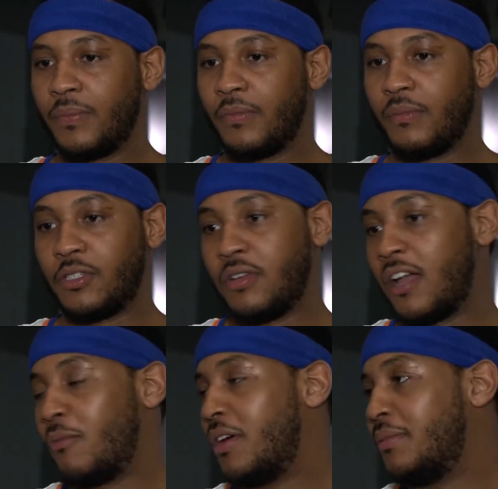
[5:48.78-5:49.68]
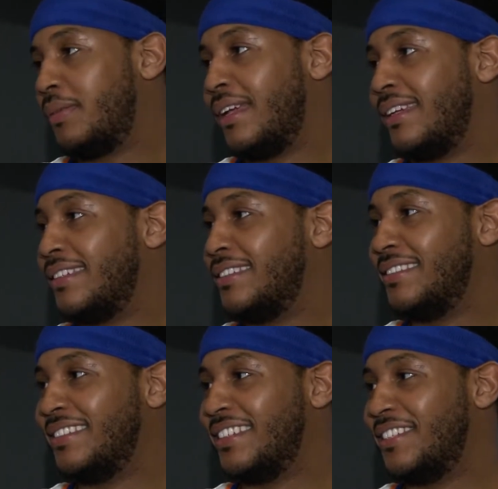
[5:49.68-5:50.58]
But you got to want to play
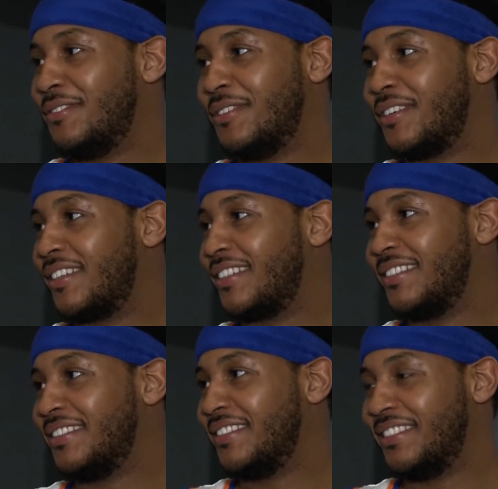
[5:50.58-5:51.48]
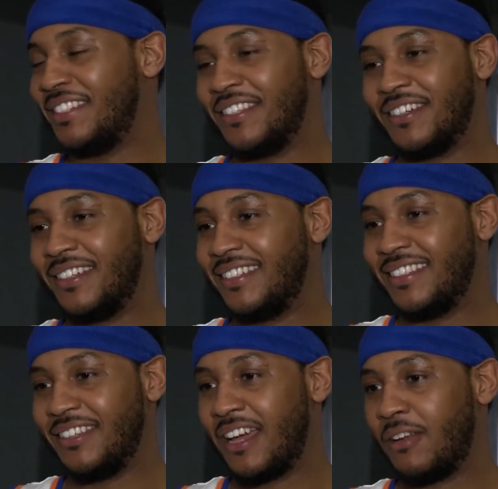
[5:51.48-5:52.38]
in New York,
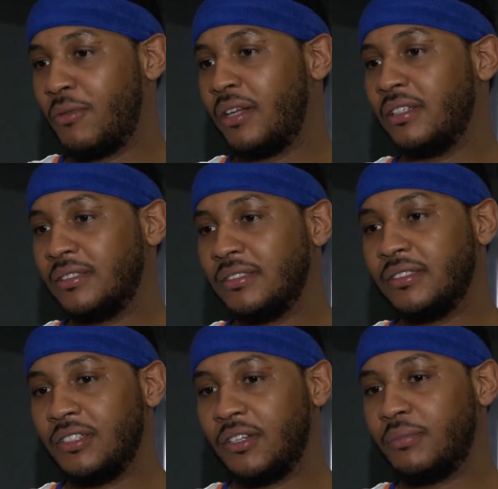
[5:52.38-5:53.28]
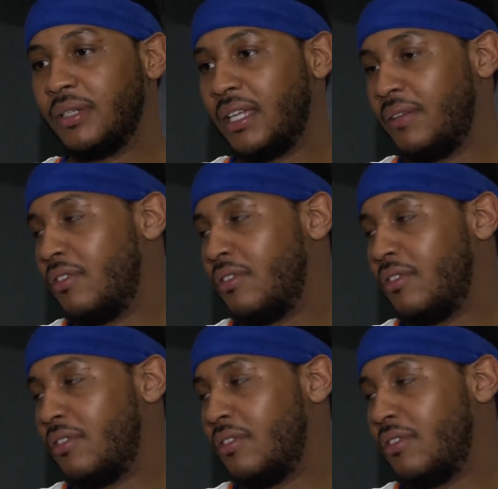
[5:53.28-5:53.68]
and you got to want to, believe.